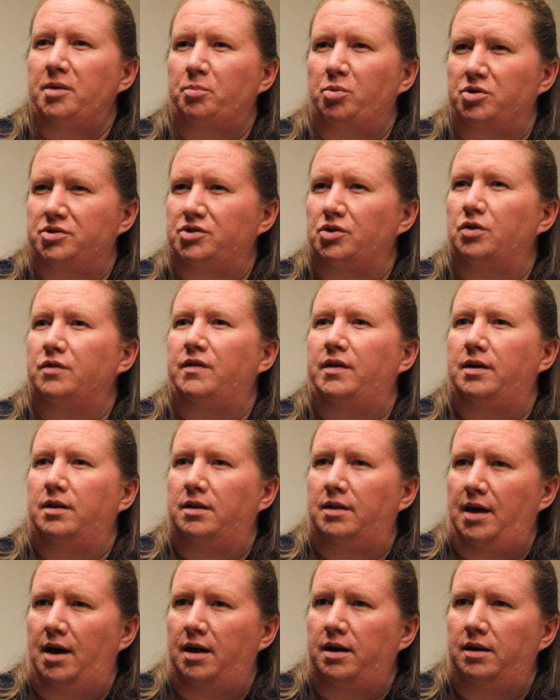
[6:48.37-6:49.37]

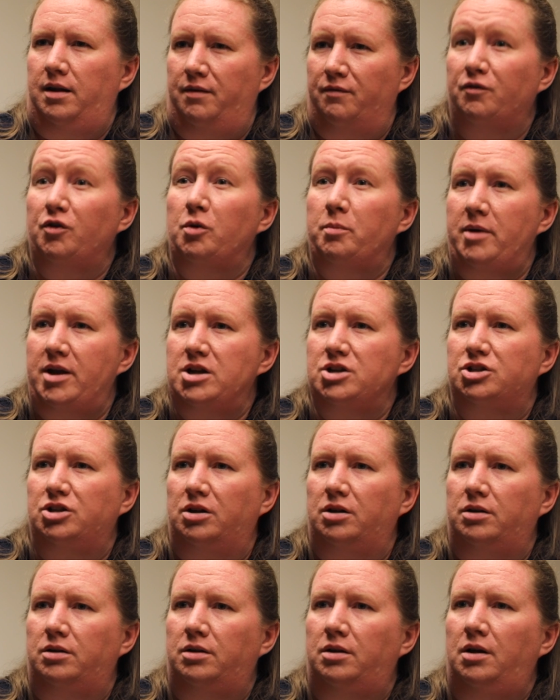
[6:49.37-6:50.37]
preserving that
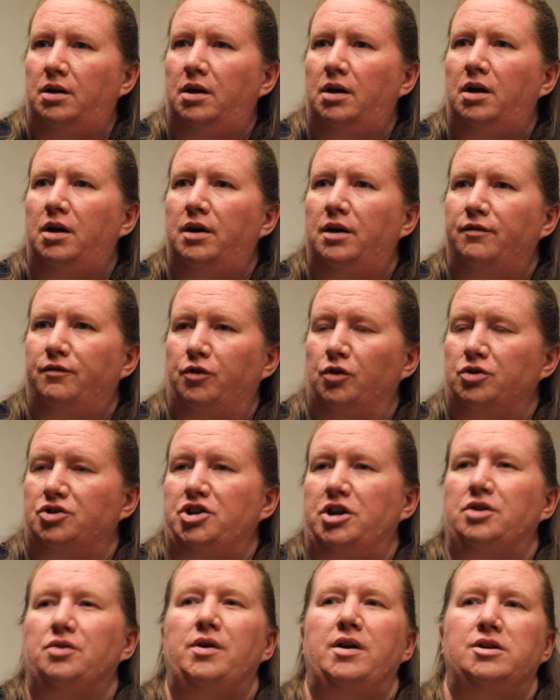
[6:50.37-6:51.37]
information for
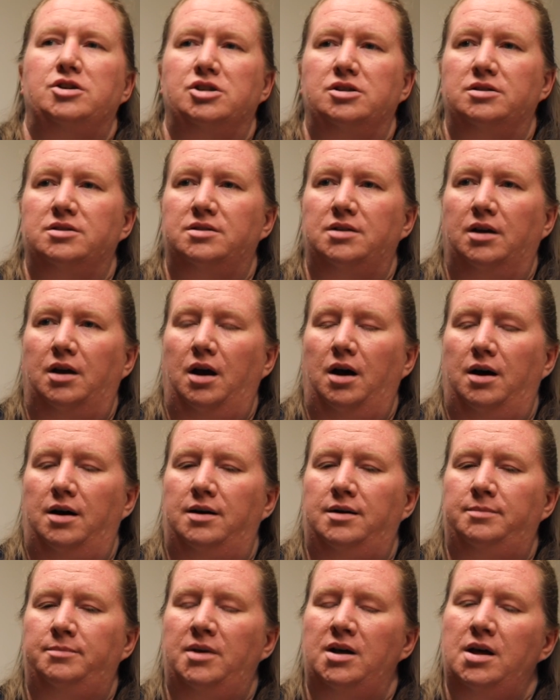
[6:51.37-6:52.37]
generations to
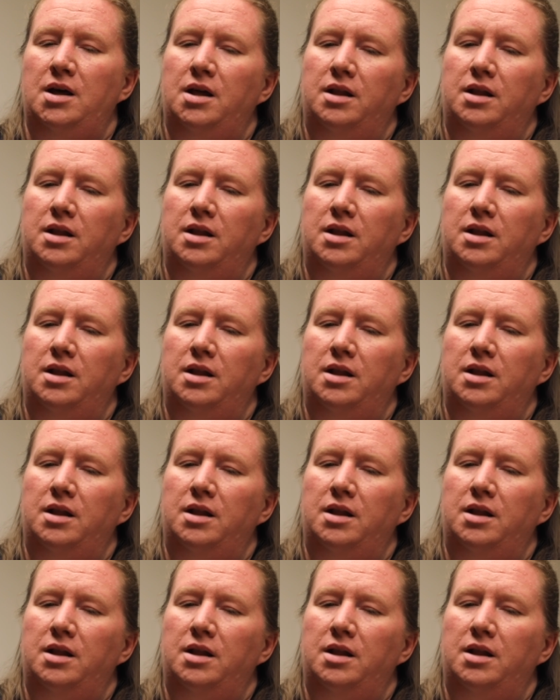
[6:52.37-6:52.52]
come.